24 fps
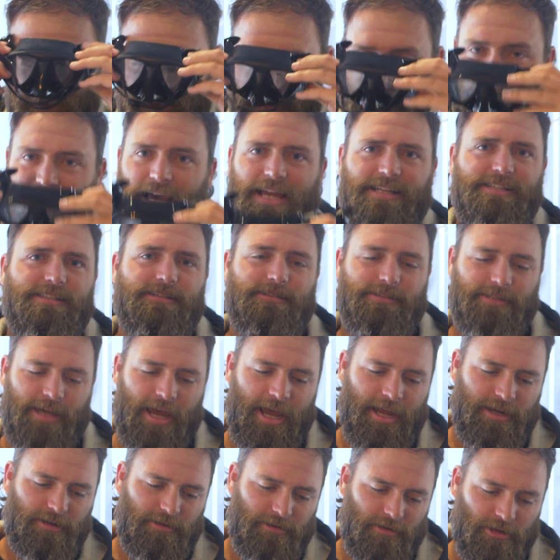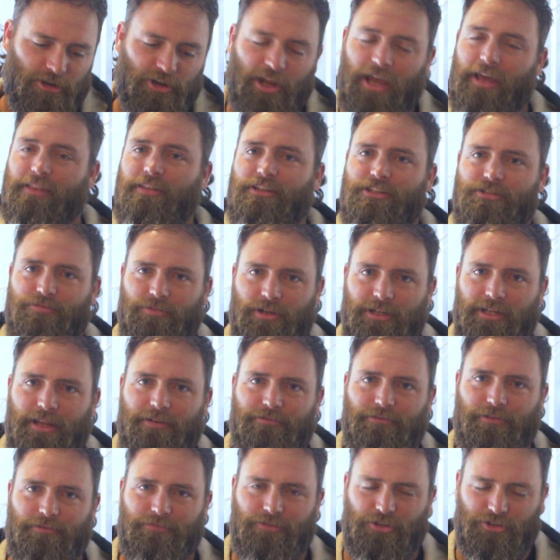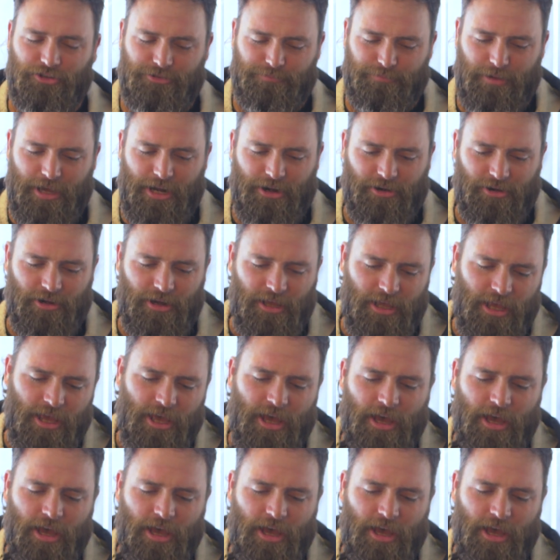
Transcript: Nice and tight. Okay, this one definitely feels better.